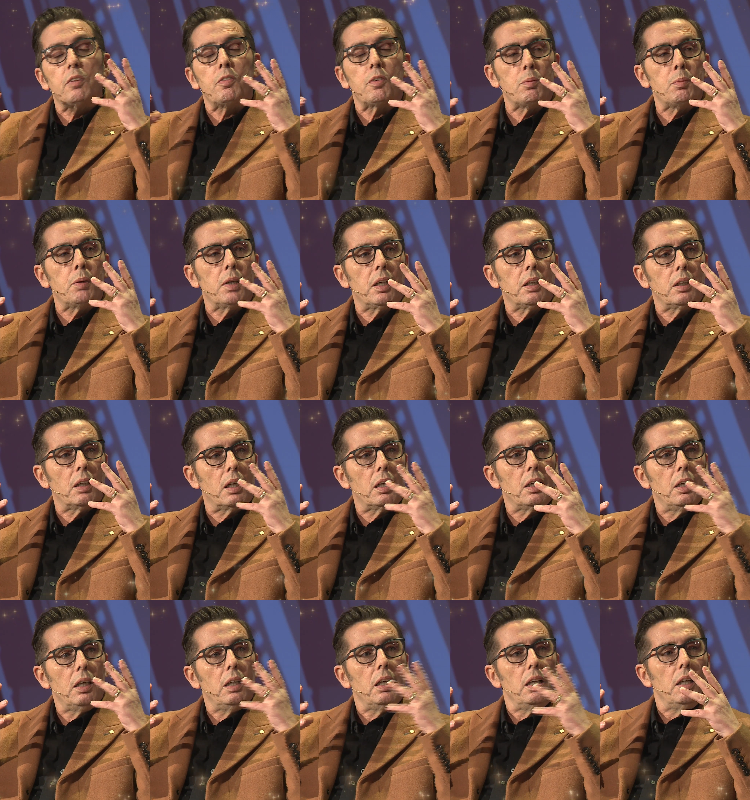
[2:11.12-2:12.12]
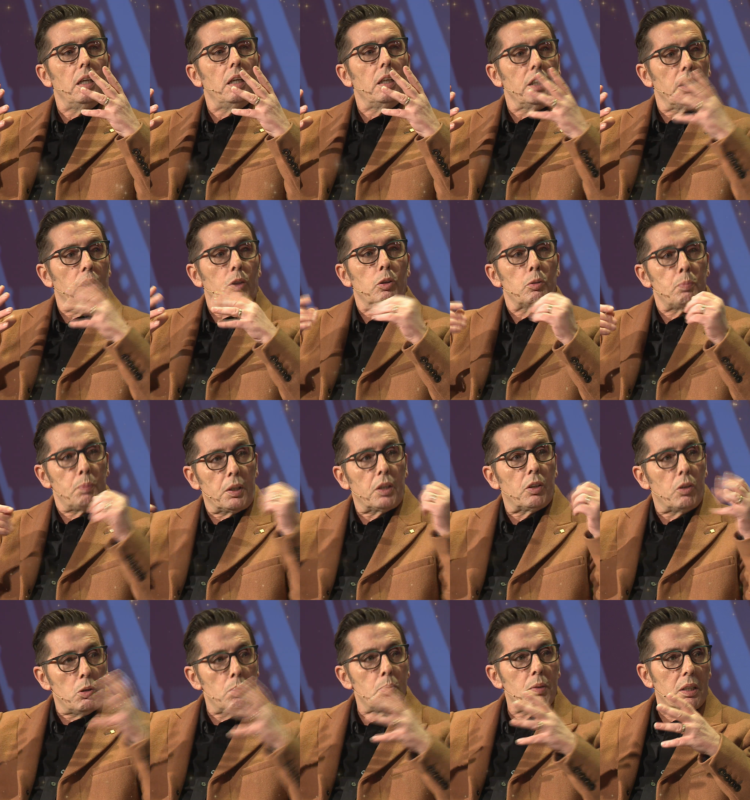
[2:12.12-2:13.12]
for me that you could
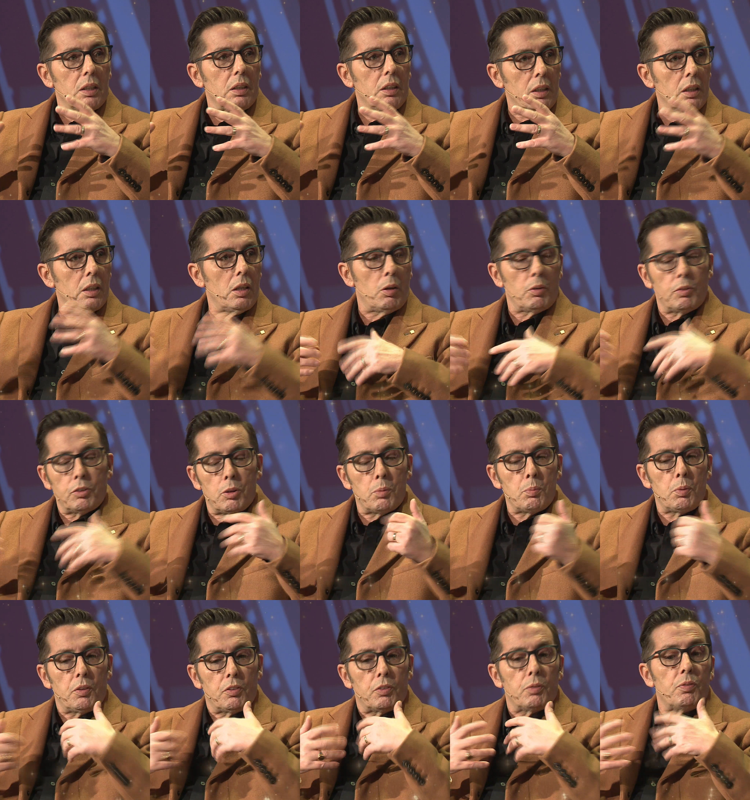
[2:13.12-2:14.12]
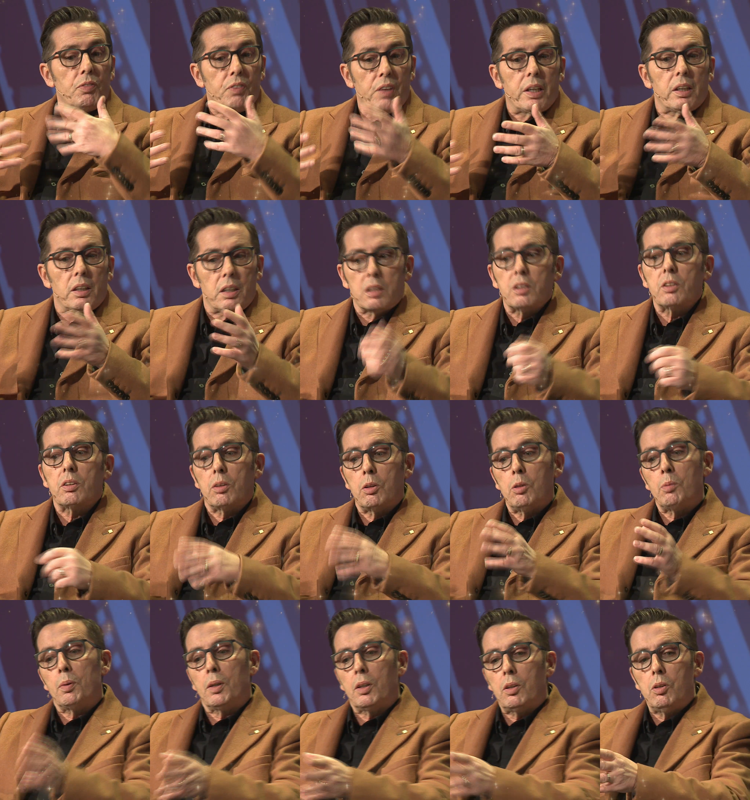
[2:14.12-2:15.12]
become from
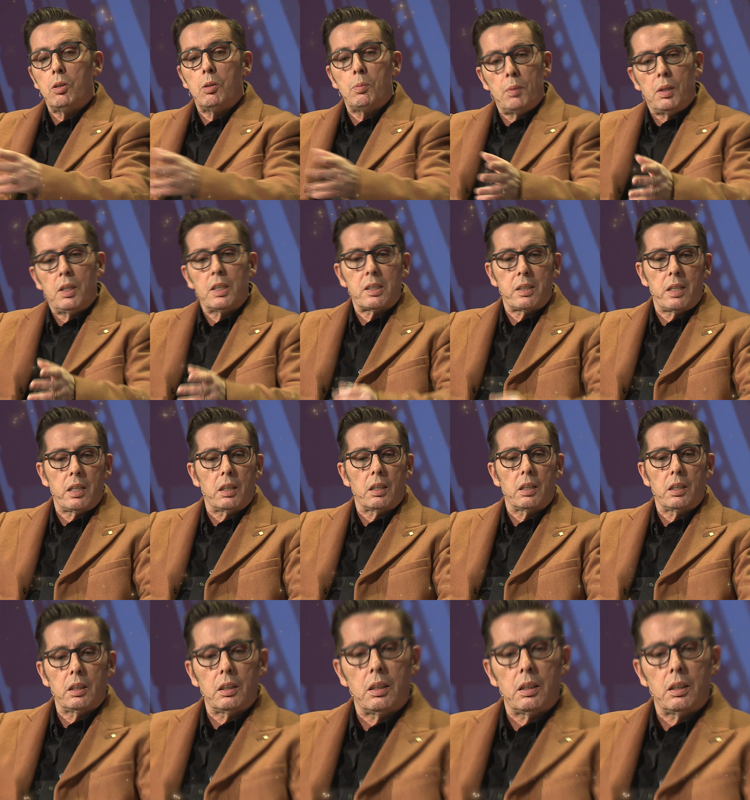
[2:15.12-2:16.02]
Finglas could become a singer, you